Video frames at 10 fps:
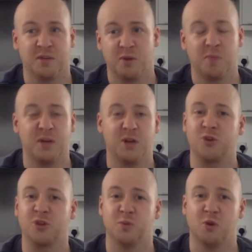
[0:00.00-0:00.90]
probably
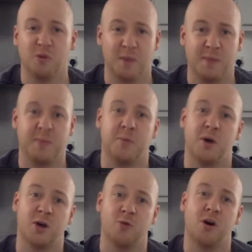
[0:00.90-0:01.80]
Lucas Moura, maybe
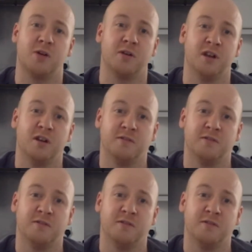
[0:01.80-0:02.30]
Bergwijn